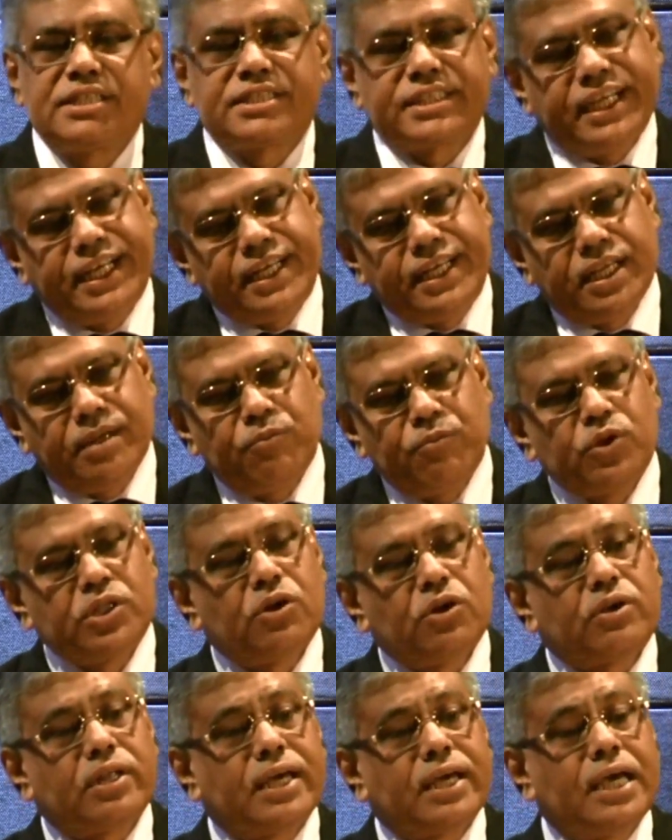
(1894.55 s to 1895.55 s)
this ATM
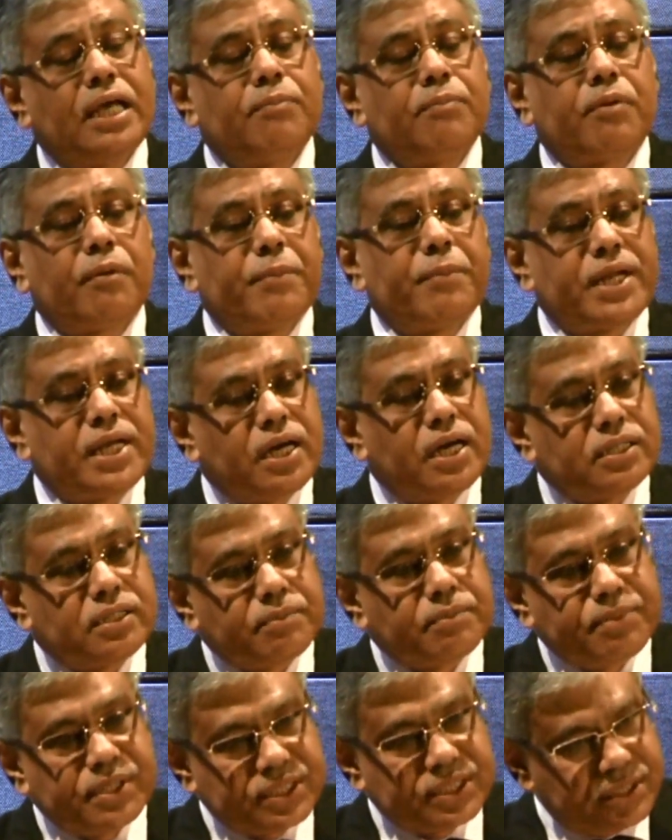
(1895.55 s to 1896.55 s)
without the help of any
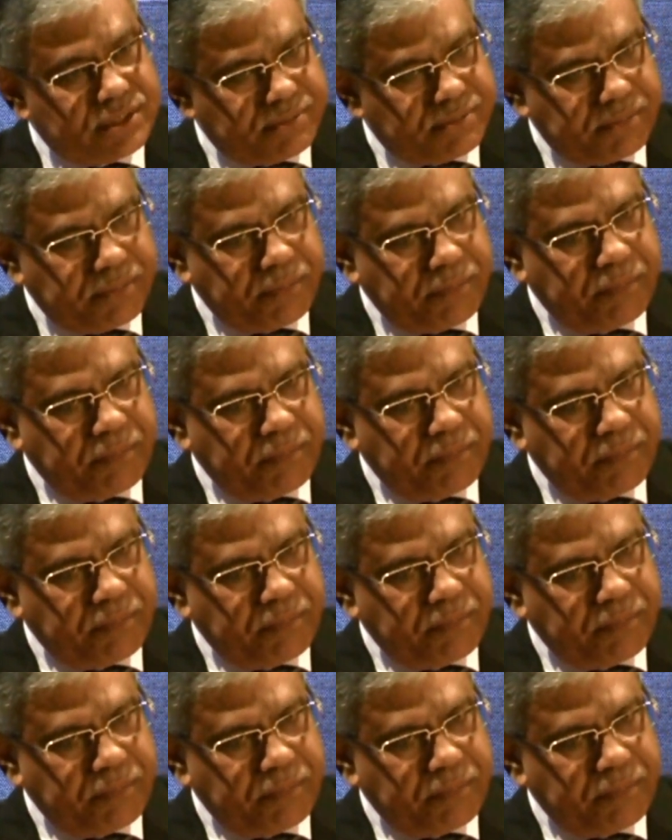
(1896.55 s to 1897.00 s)
other person.